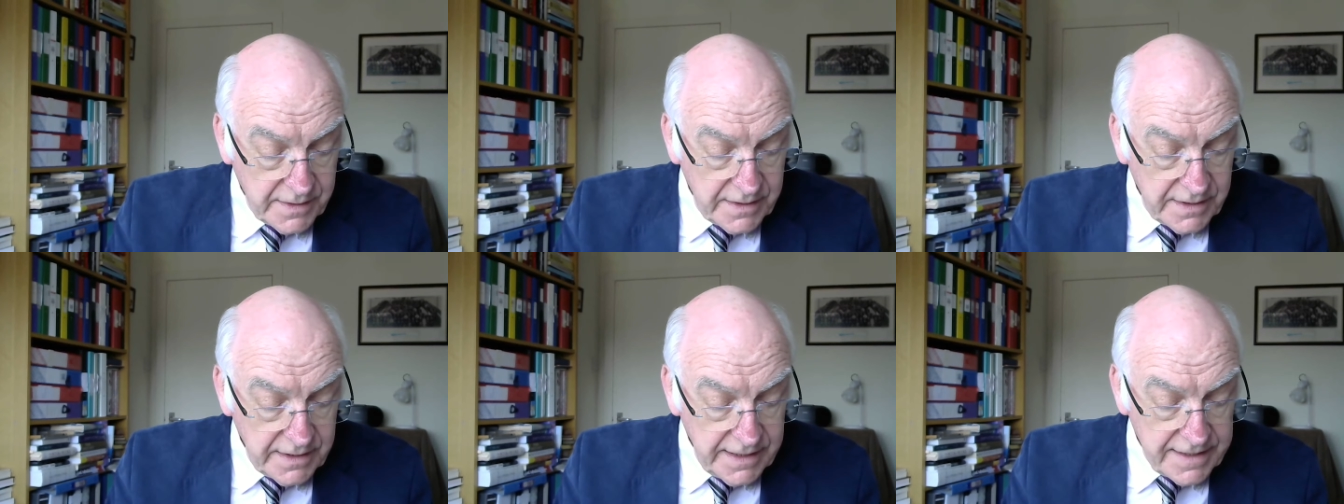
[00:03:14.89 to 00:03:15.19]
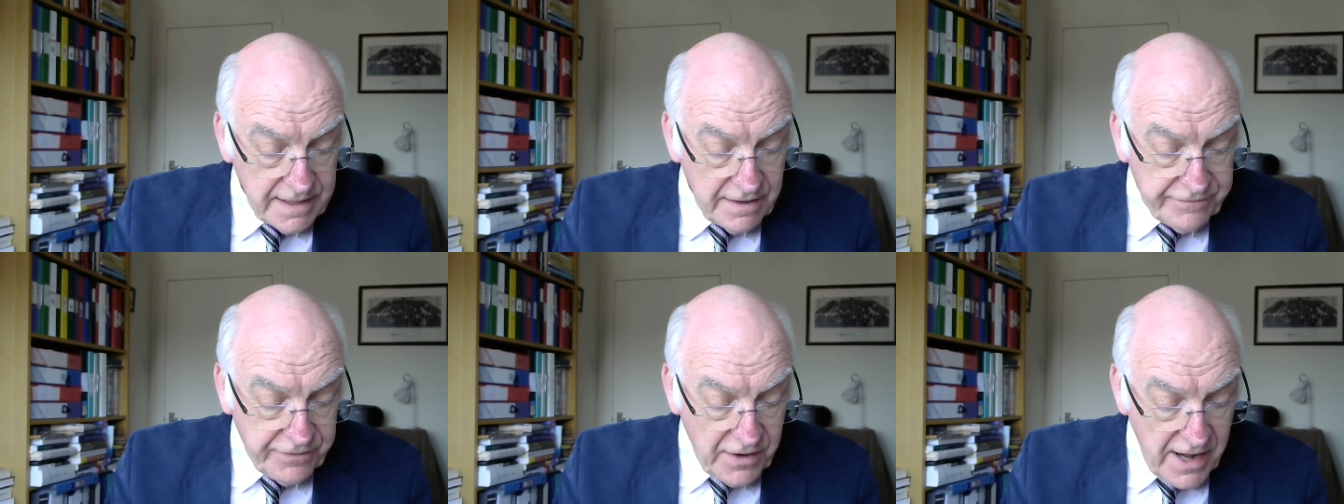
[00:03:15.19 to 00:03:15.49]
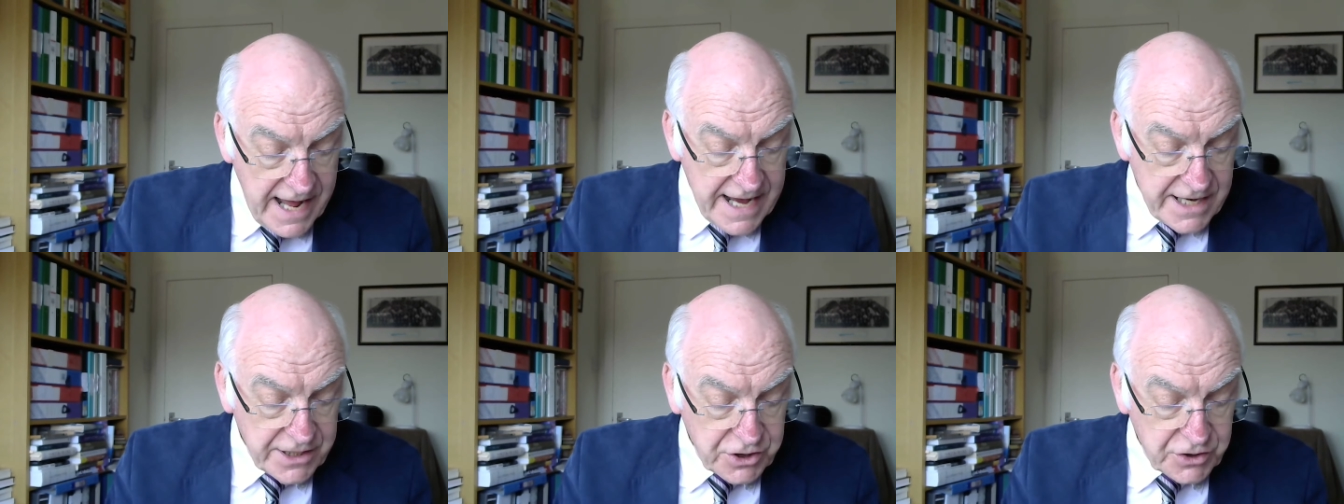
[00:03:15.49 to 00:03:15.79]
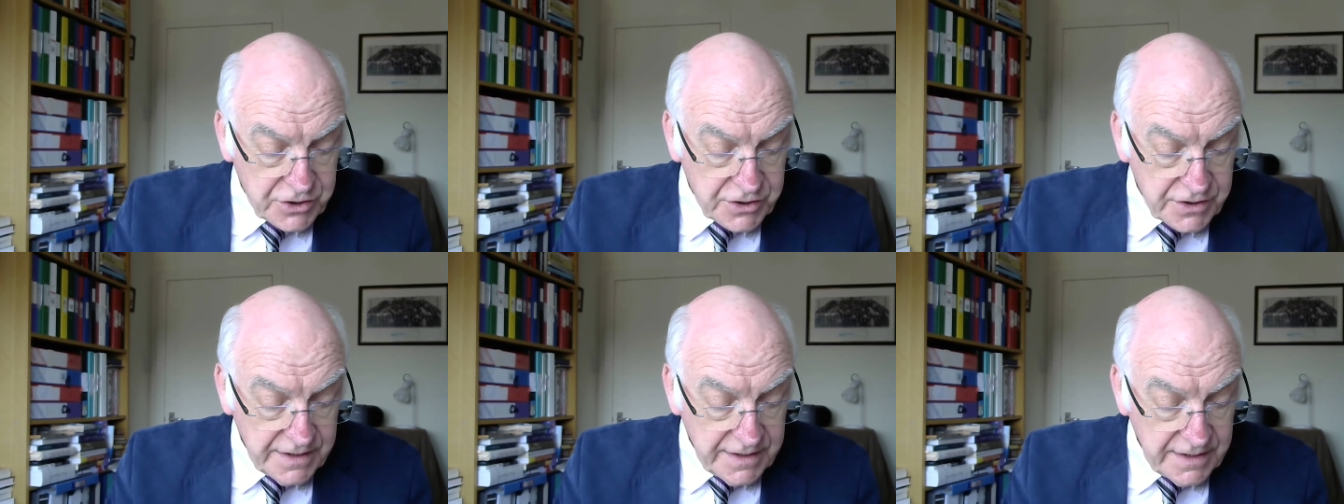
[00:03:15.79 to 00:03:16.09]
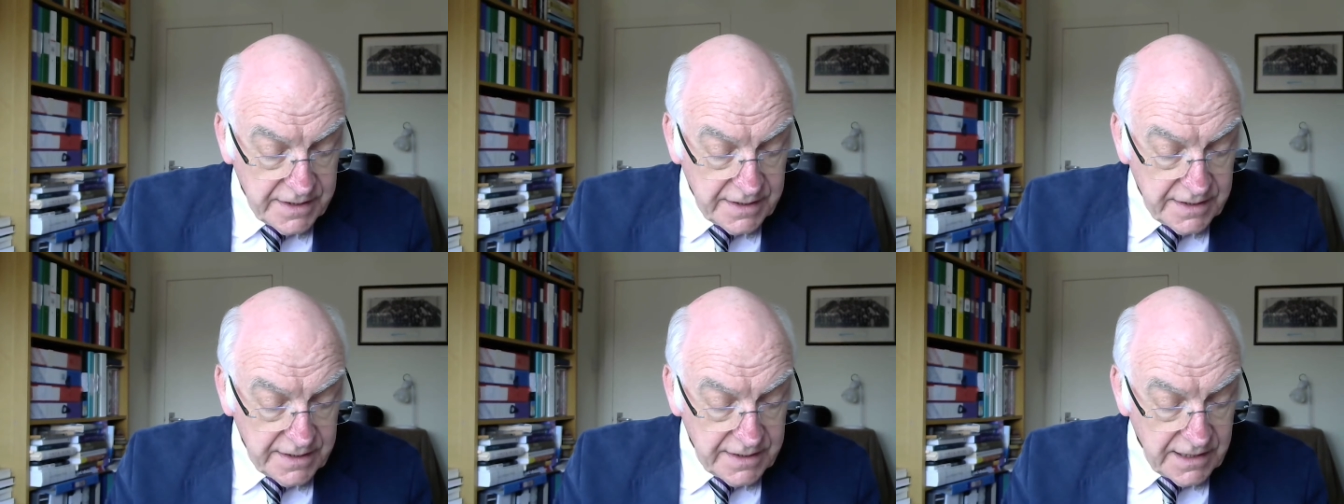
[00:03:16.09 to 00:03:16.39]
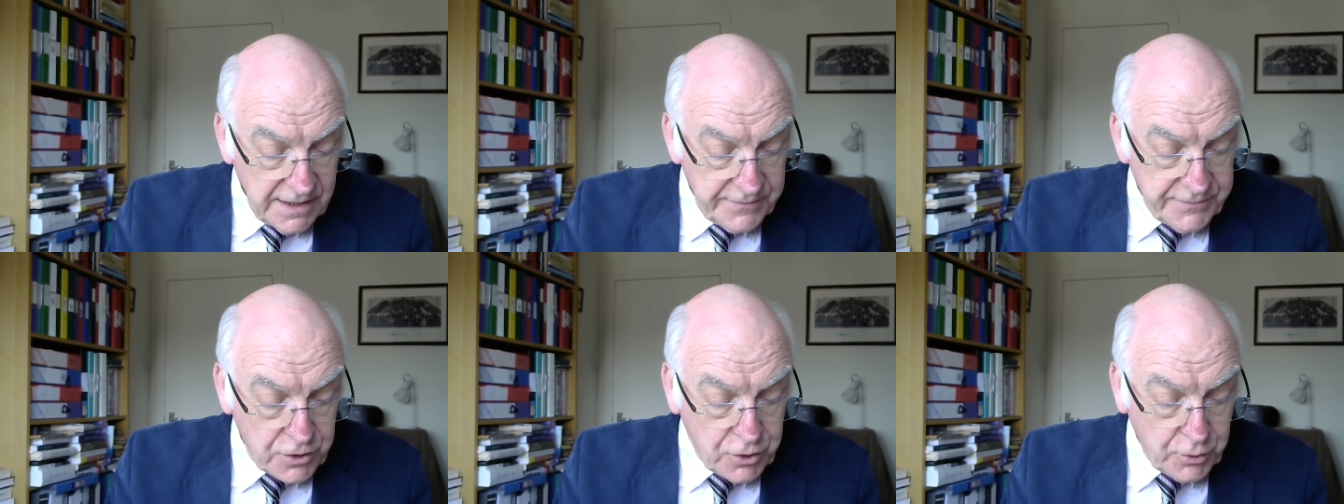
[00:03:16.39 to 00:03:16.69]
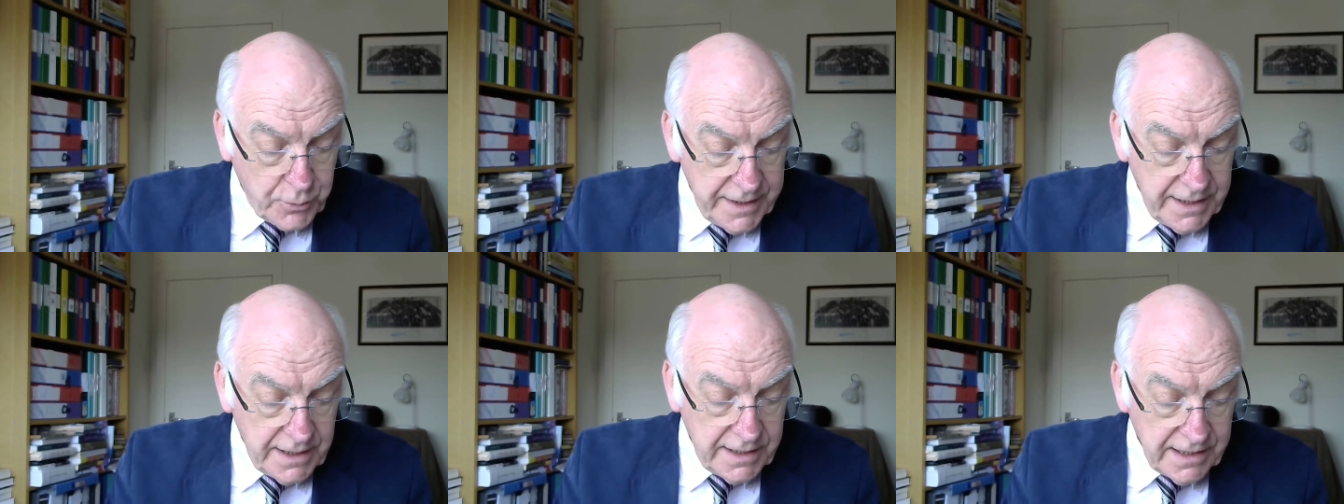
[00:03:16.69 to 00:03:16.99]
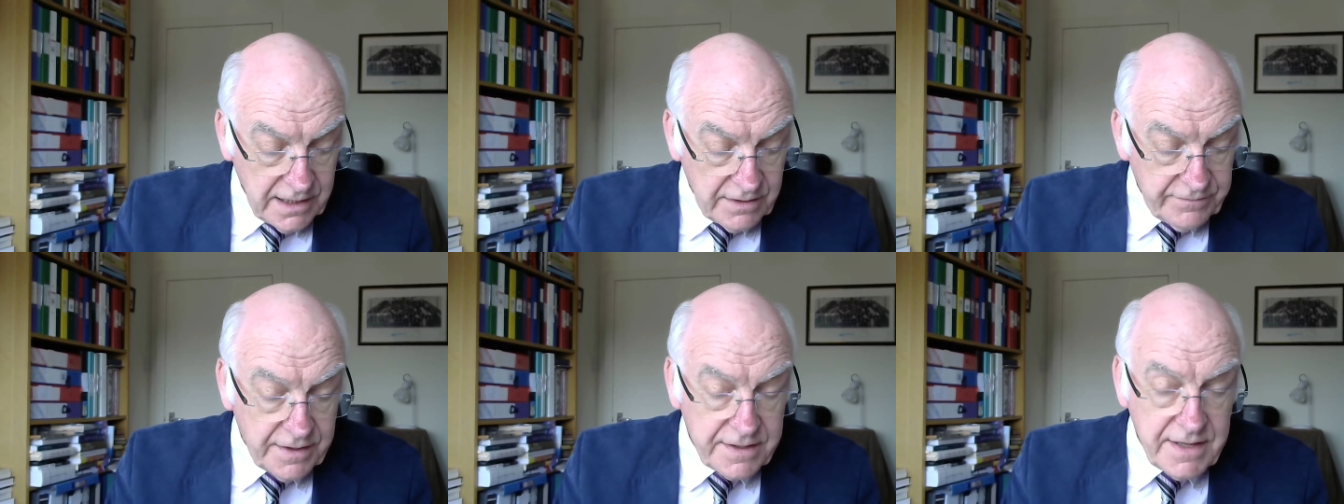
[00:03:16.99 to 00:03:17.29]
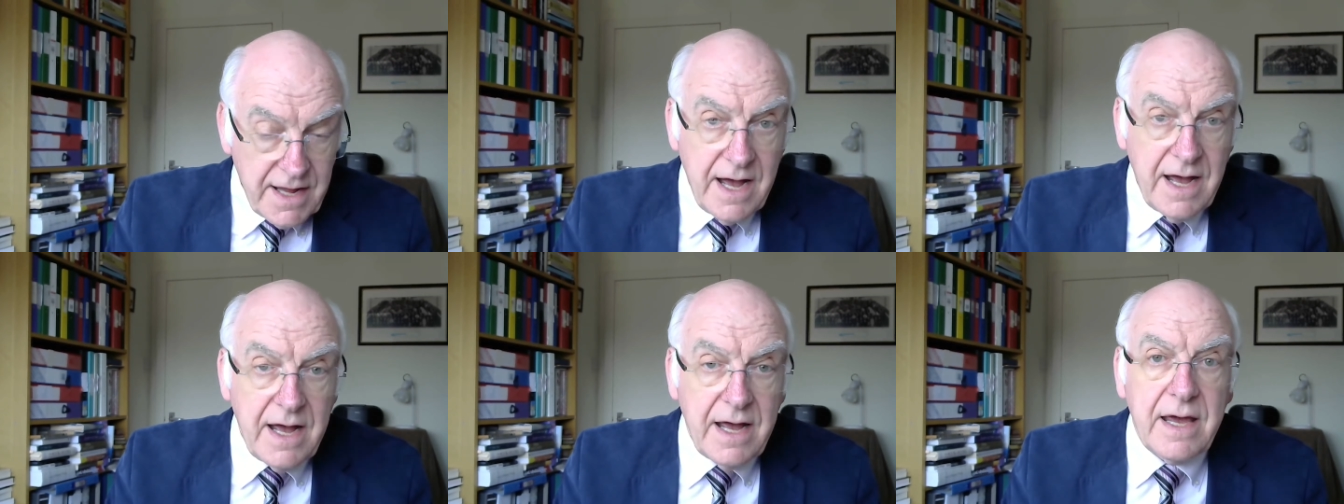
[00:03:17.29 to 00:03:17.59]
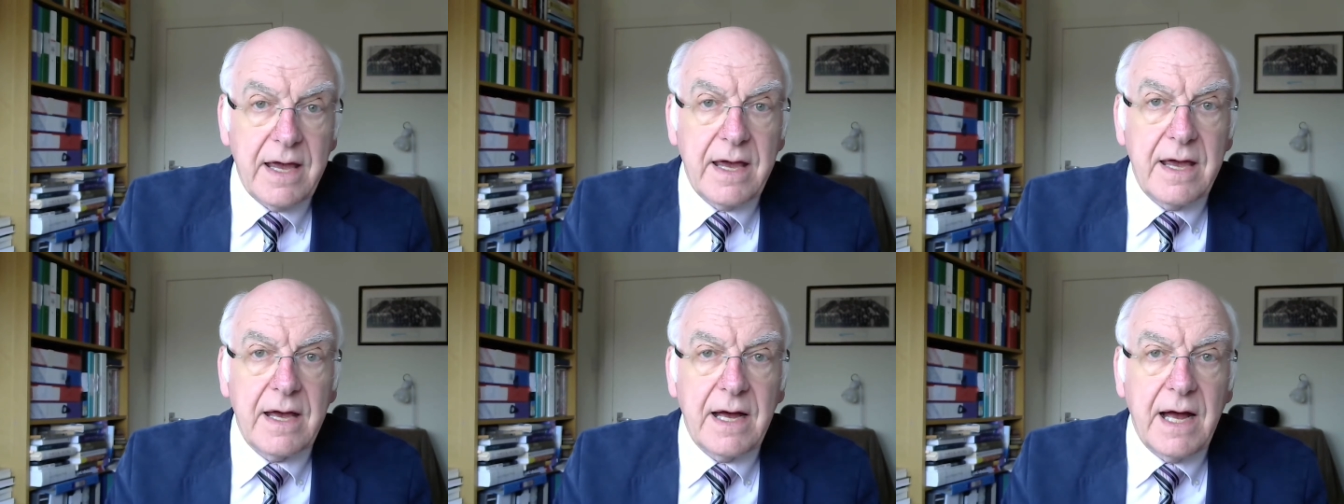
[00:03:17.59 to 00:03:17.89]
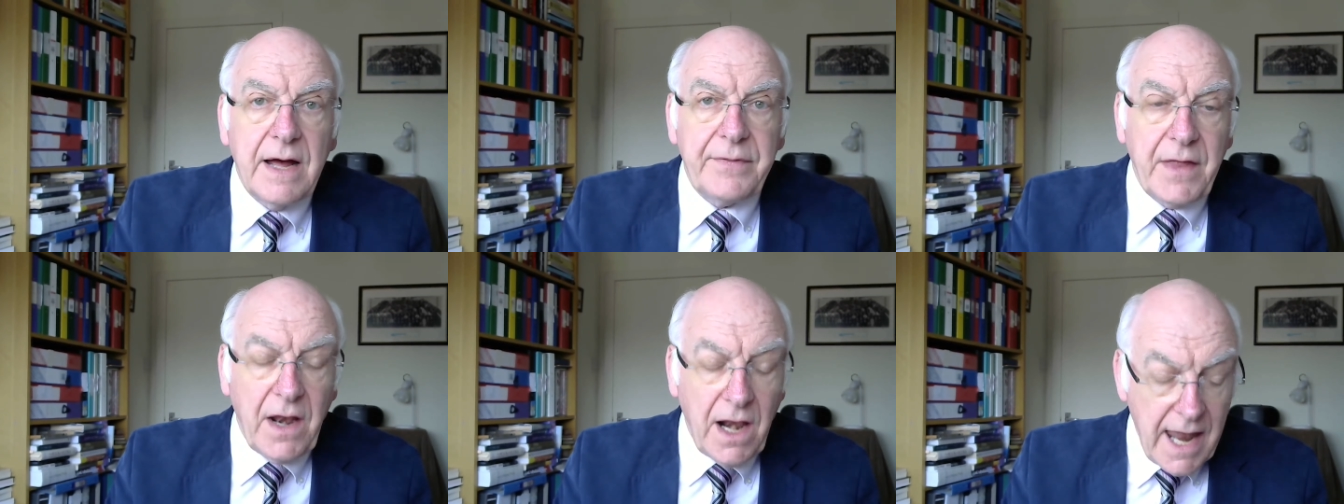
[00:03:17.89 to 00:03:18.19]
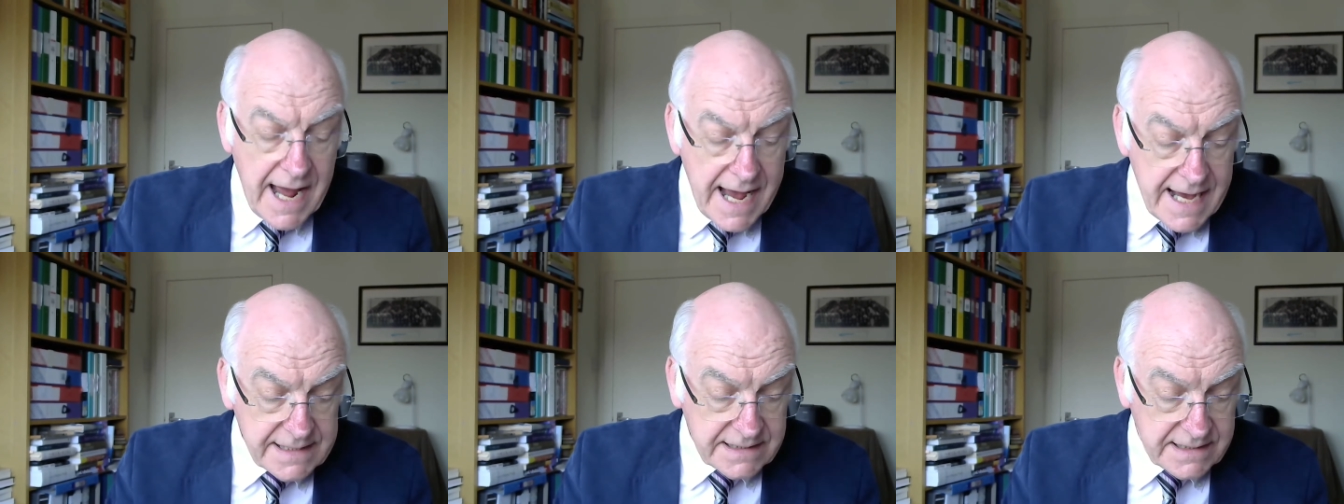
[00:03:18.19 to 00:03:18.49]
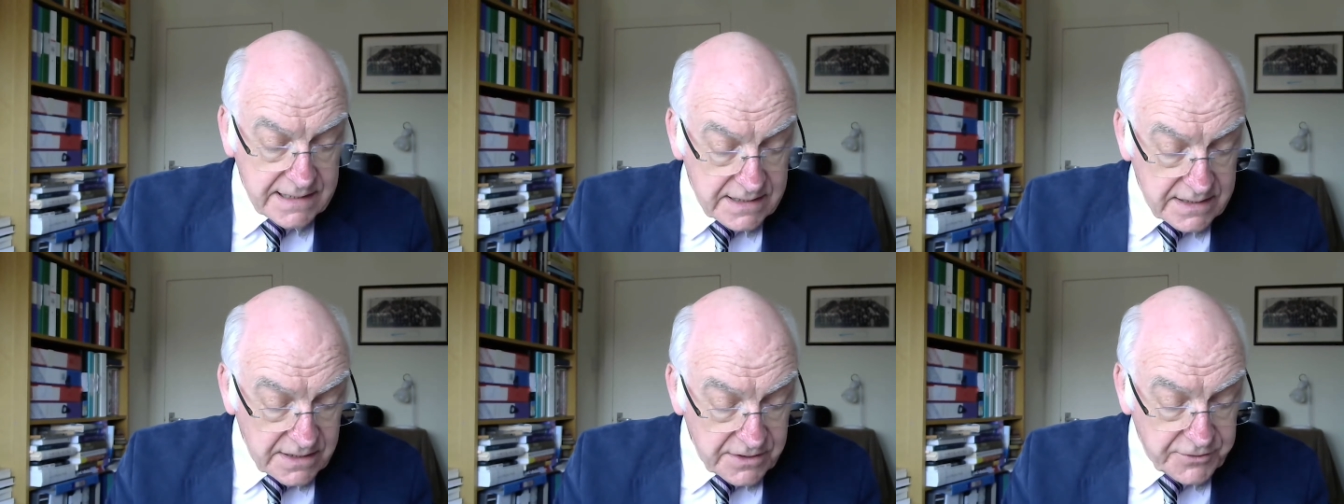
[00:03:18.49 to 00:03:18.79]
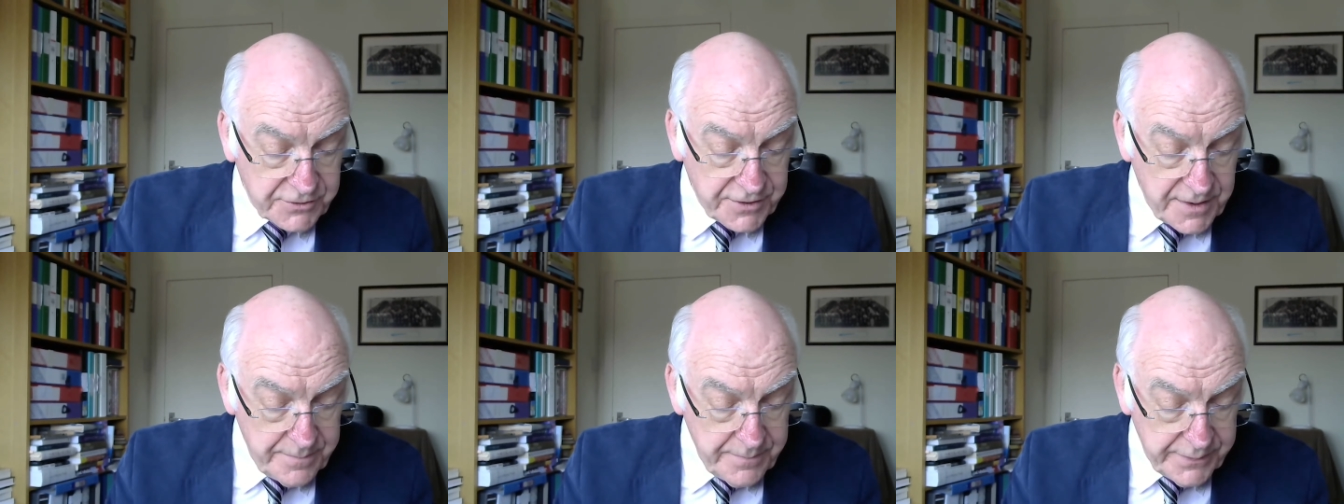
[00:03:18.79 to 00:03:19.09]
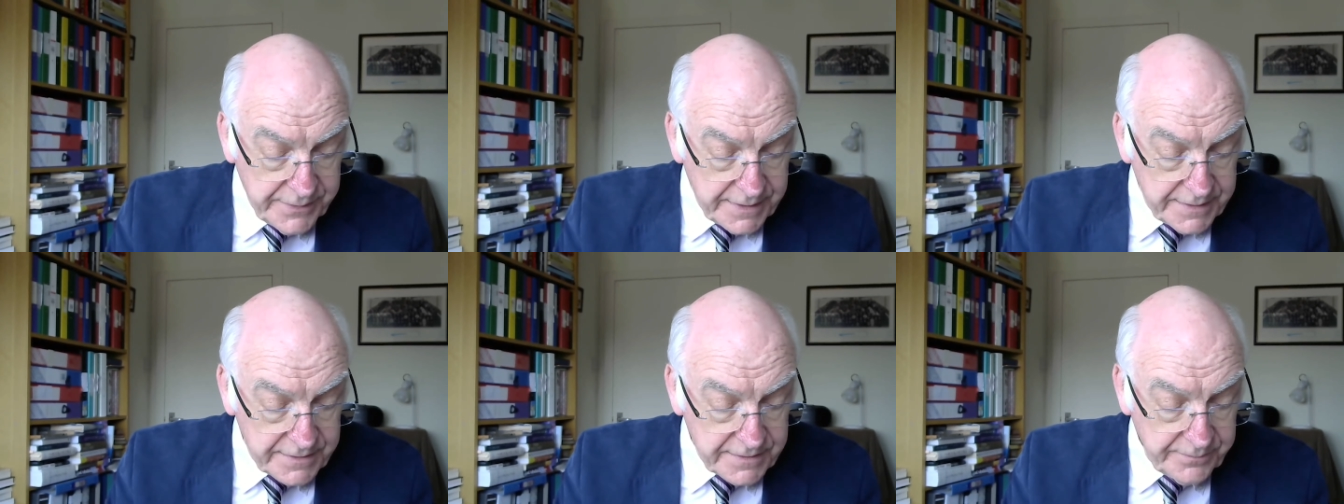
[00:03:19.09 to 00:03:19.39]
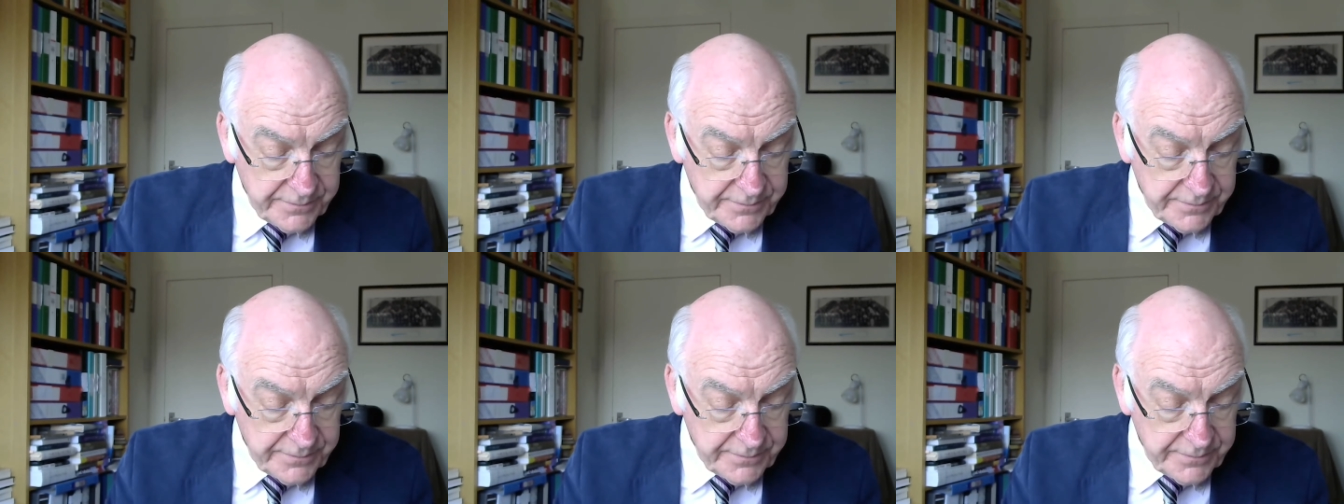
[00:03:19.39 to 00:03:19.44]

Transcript: In a flash, in the twinkling of an eye, at the last trumpet.